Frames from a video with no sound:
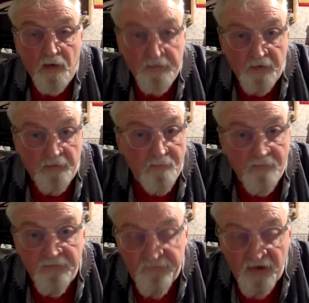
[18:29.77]
Now the
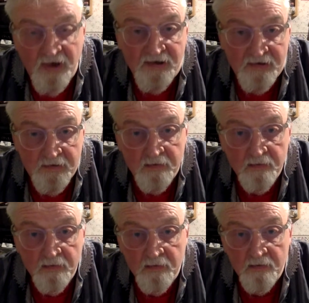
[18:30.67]
machine
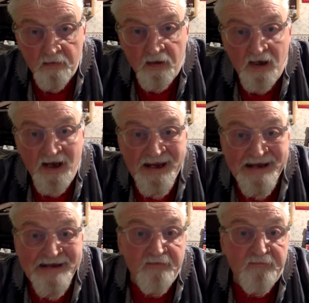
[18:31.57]

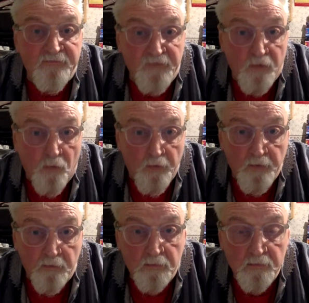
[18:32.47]
heats the
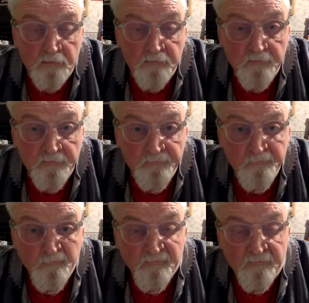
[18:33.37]
oil,
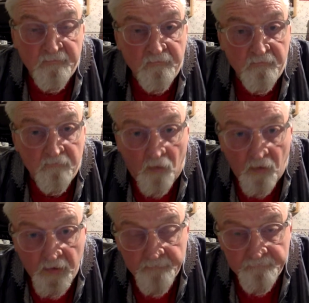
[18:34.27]

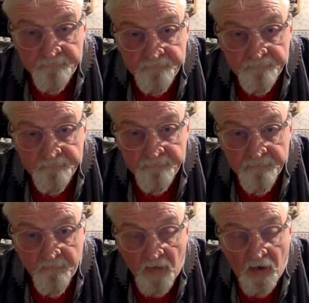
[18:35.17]
right?
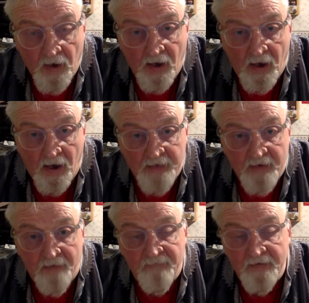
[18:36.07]
And
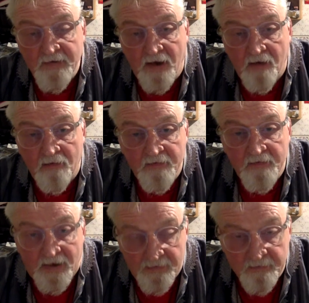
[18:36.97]
every now and
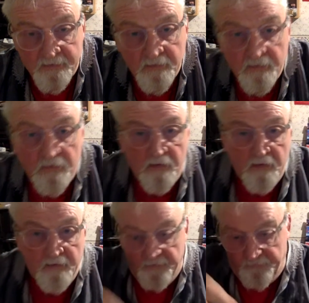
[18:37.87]
then,
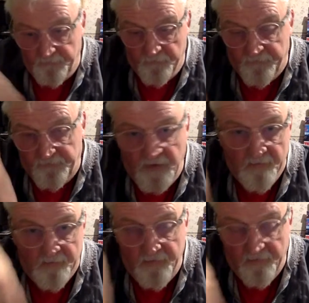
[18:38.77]
you'll see it
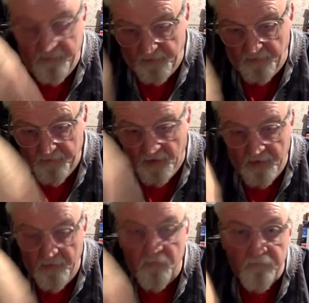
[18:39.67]
when you load it, a
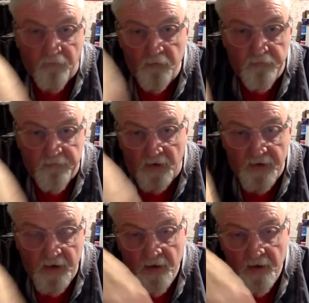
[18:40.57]
little rotor